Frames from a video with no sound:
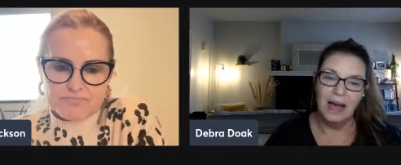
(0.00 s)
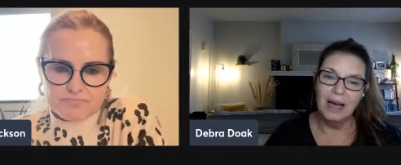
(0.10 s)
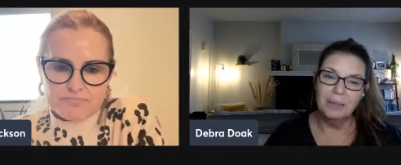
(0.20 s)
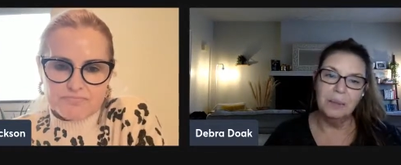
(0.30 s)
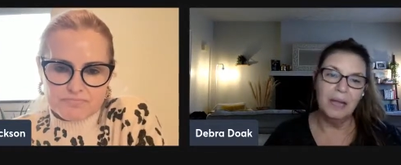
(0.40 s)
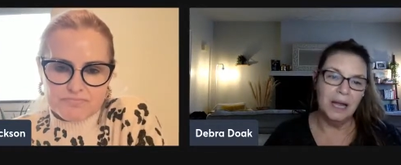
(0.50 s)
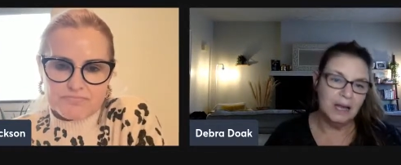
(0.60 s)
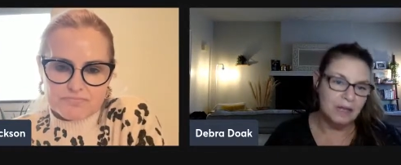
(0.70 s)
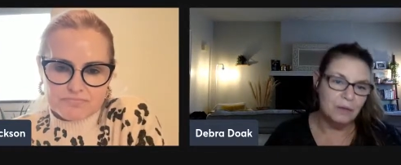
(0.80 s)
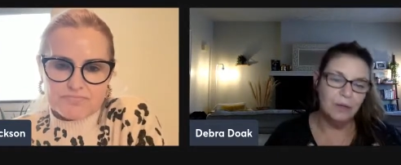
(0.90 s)
Speaker 1: that
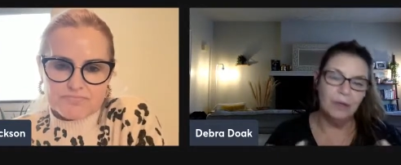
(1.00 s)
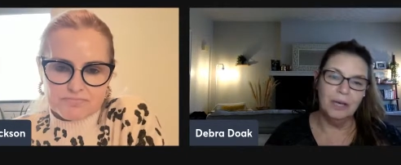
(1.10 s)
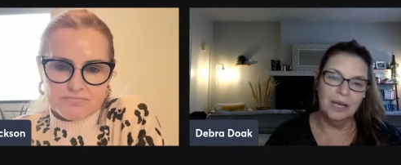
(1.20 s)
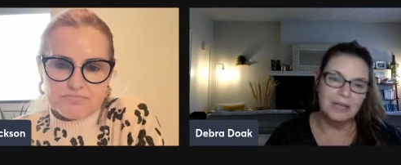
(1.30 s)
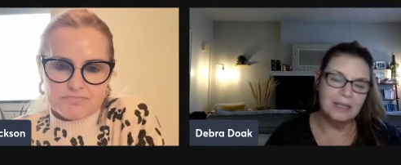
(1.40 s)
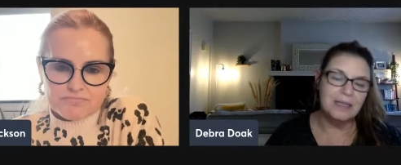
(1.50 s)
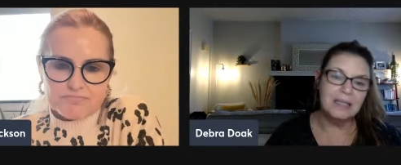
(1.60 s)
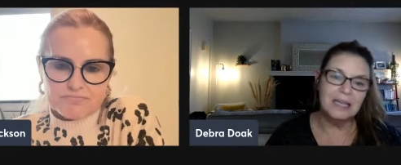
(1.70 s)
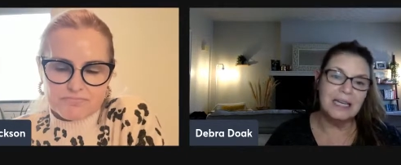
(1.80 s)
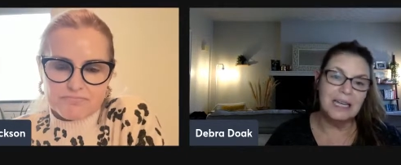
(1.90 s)
place for your kids
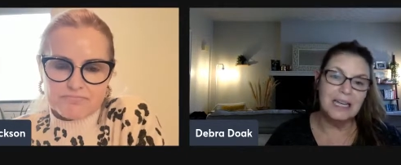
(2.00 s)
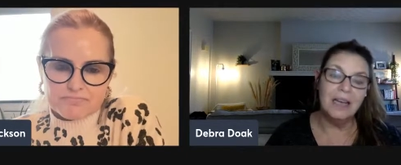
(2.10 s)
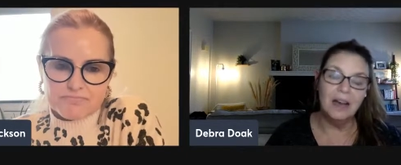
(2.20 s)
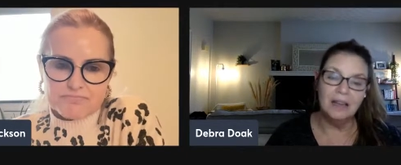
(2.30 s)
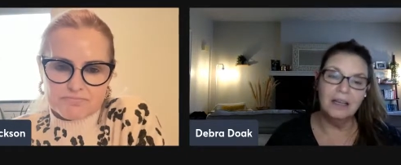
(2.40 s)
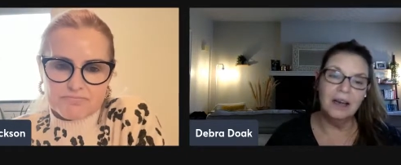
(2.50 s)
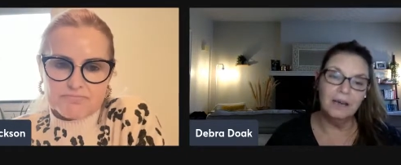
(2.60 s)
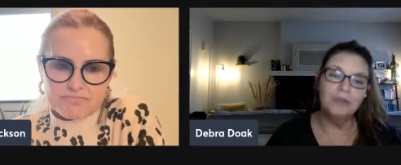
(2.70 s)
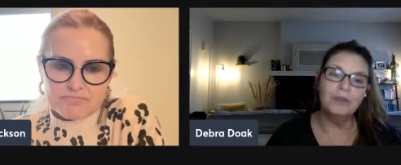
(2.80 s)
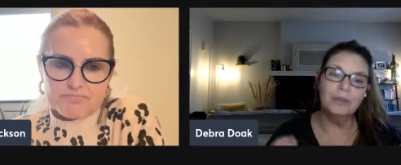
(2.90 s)
to sit in
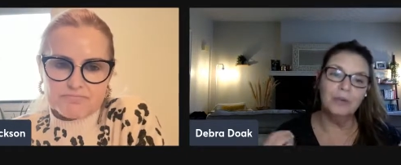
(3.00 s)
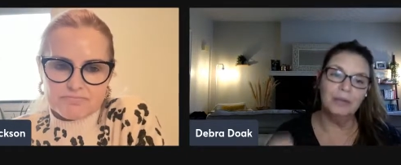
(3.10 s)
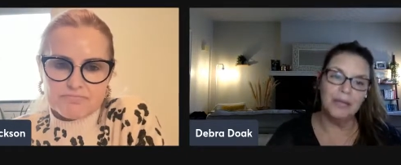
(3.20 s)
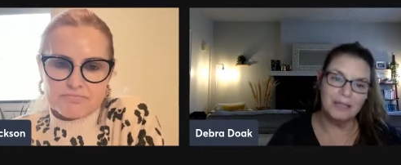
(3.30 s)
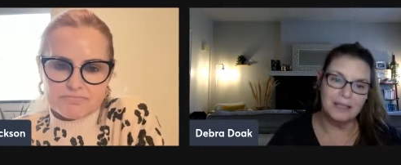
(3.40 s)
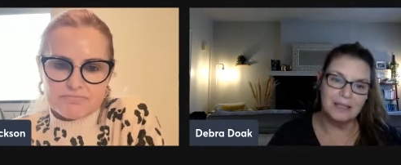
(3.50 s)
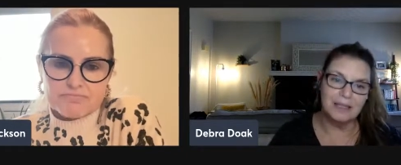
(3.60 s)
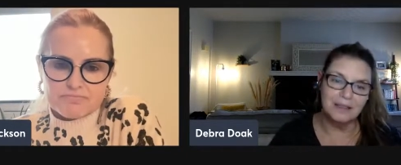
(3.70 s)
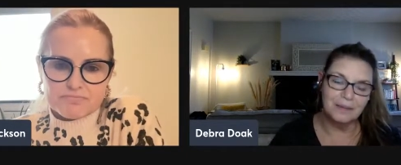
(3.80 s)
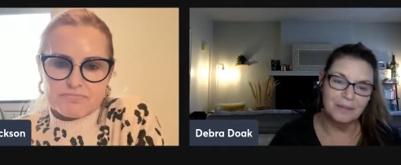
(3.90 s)

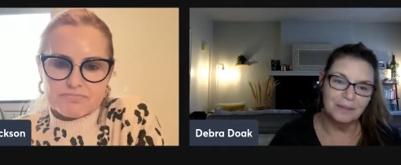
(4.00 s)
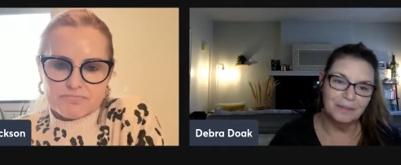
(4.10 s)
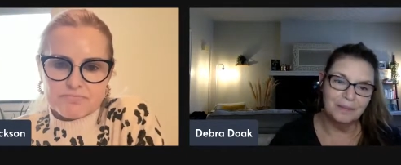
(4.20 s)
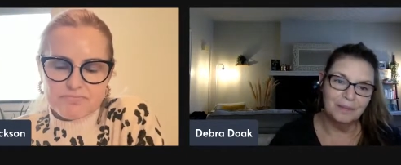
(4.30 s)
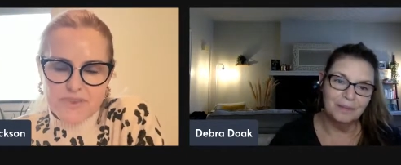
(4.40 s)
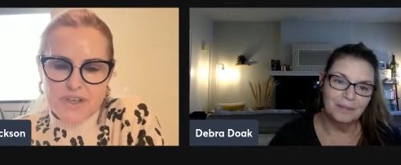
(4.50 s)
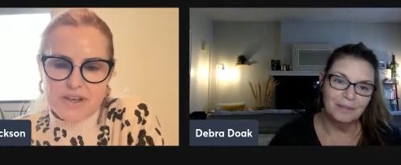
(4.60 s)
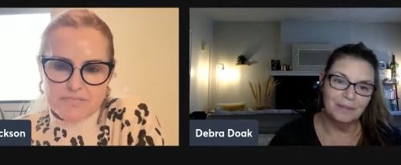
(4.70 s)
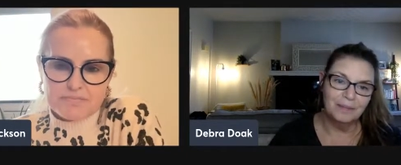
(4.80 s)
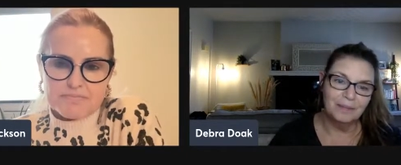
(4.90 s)
uncomfortableness.
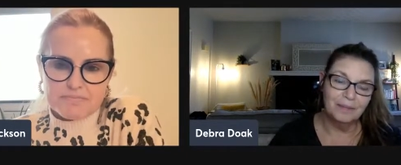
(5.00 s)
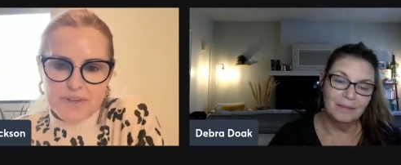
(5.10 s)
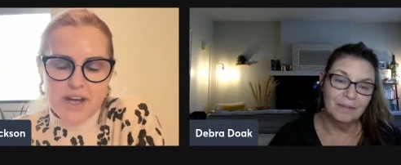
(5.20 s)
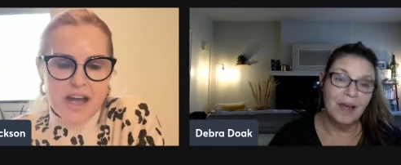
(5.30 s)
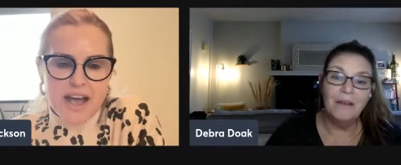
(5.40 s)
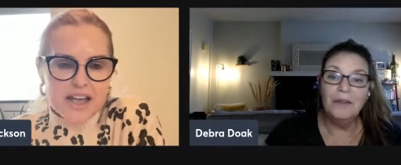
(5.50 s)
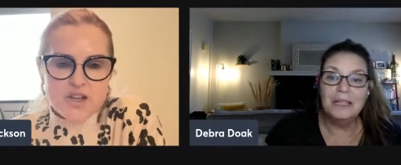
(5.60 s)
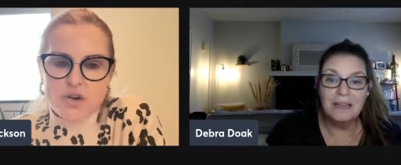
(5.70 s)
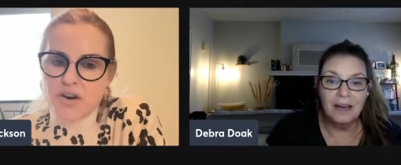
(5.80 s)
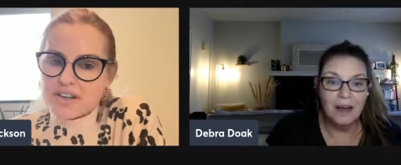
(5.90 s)
Yeah.
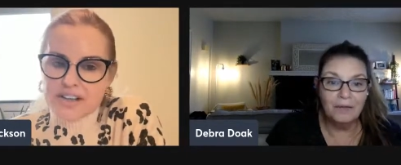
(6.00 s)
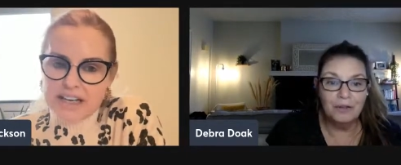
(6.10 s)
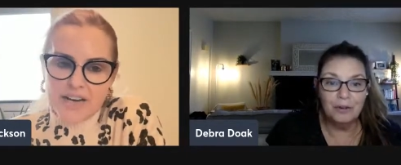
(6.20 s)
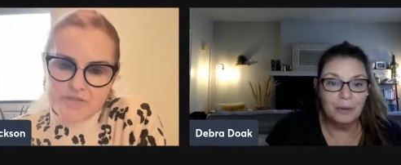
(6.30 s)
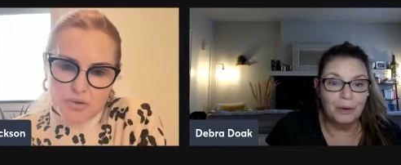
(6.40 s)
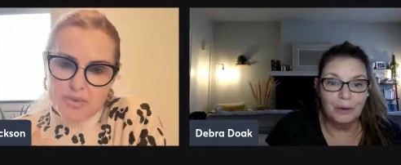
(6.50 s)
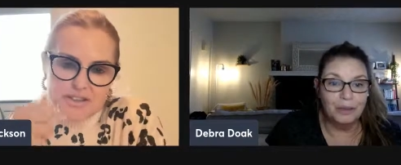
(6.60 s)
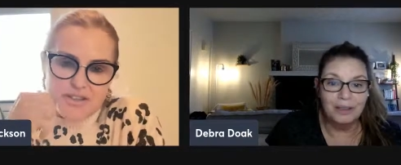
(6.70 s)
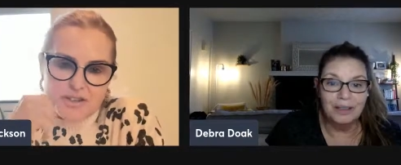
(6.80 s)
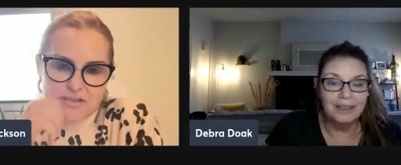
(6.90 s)
And you're an,
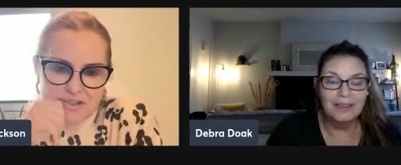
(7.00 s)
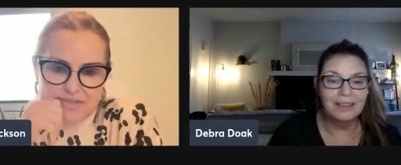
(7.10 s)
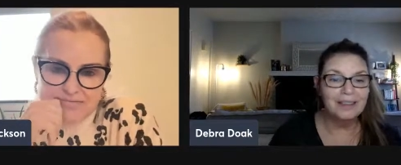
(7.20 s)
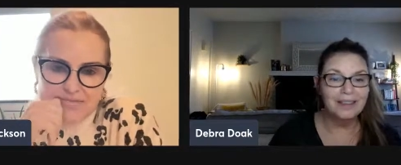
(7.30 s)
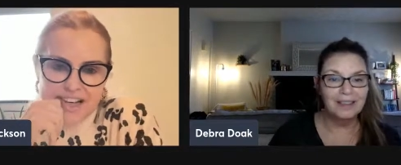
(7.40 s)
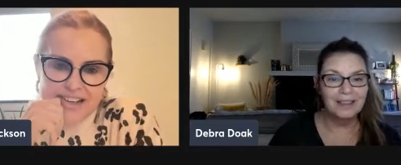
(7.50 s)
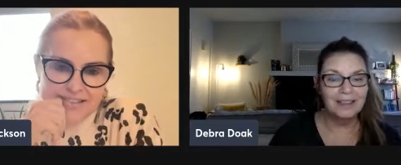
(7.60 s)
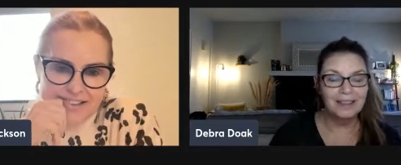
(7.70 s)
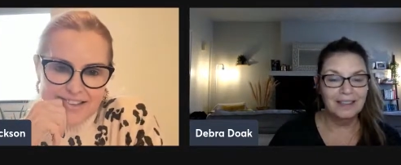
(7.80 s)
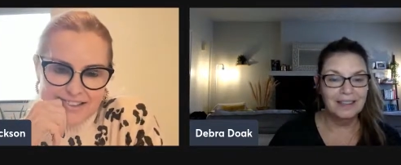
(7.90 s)
Speaker 2: uncomfortable.
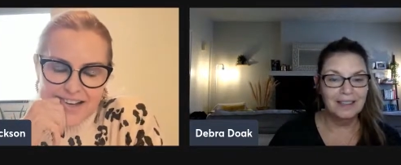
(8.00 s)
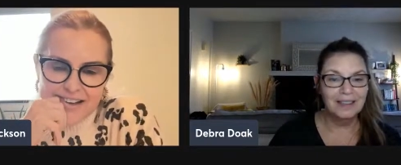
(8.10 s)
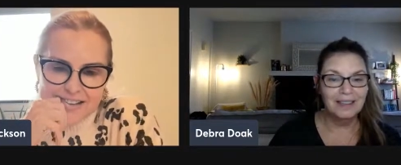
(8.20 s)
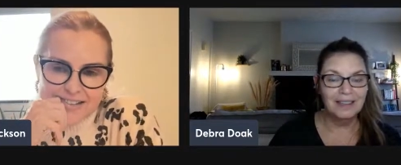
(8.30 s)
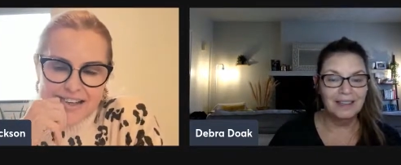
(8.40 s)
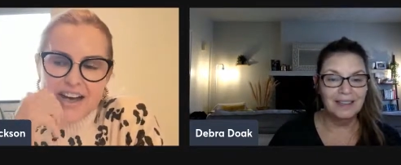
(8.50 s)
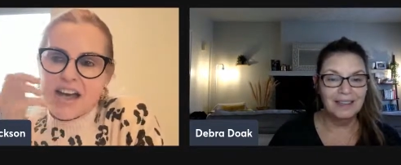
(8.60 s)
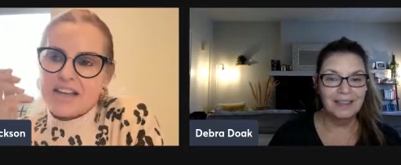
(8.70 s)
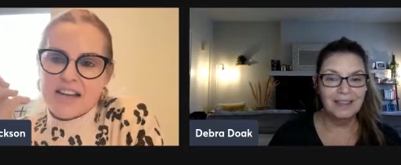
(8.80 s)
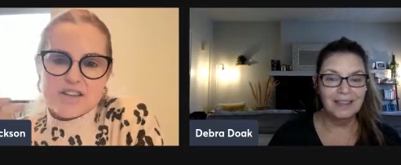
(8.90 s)
I, Yeah. Yeah.
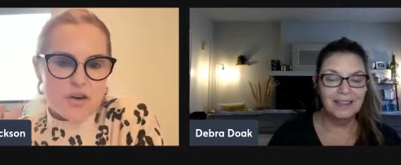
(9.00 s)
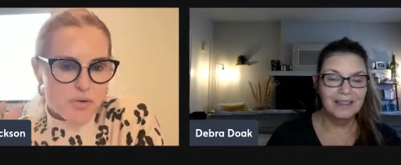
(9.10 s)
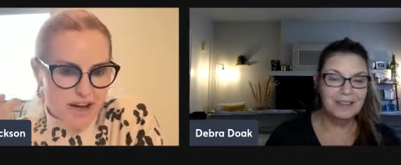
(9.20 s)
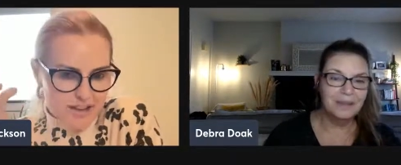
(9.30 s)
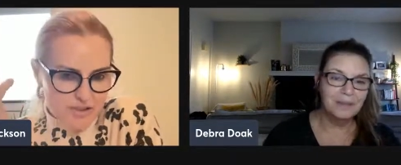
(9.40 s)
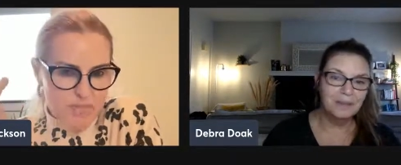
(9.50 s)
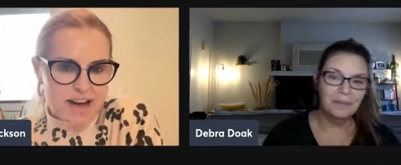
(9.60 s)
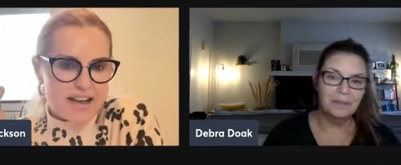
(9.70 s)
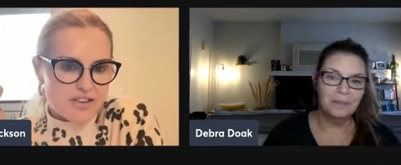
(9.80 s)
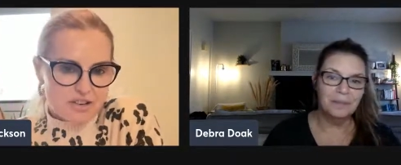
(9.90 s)
And, and you are and your
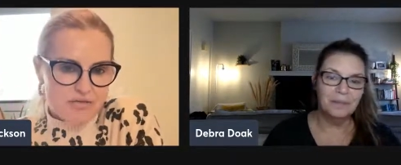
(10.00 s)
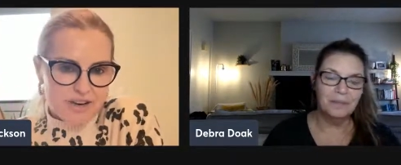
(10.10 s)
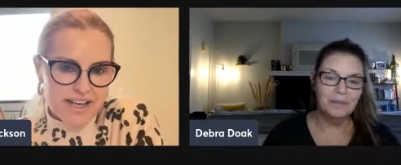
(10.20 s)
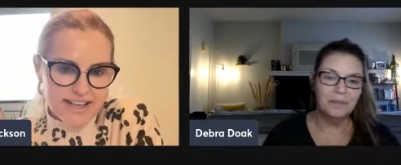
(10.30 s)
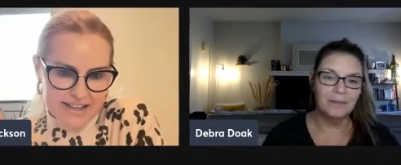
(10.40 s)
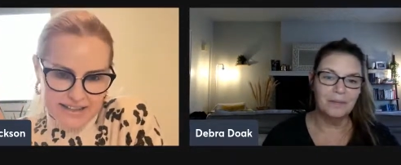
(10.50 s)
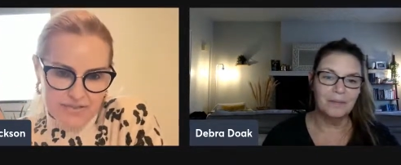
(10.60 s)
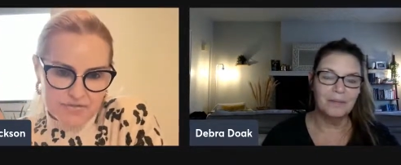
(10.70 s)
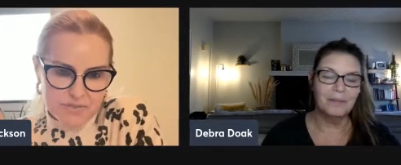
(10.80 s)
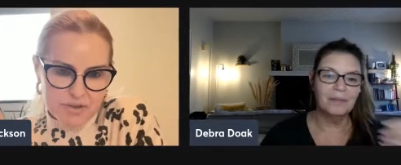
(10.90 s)
partner are really
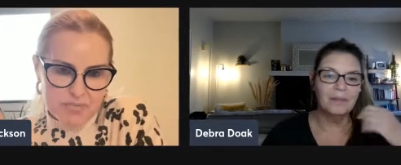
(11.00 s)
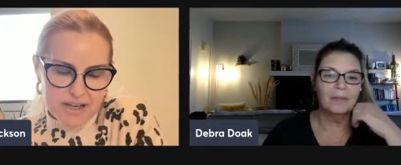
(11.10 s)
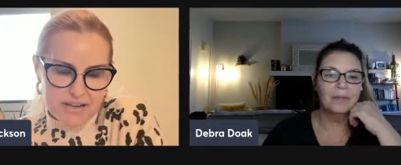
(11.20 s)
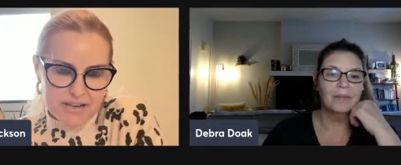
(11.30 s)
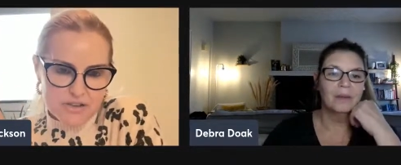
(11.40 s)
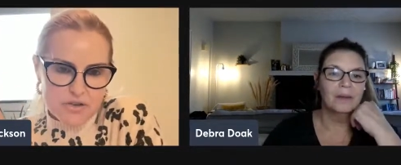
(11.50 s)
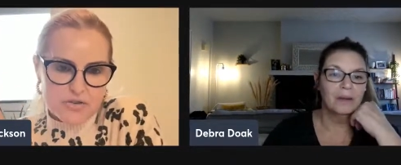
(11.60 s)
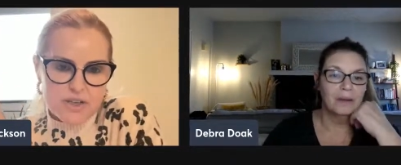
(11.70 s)
uncomfortable about it. You know,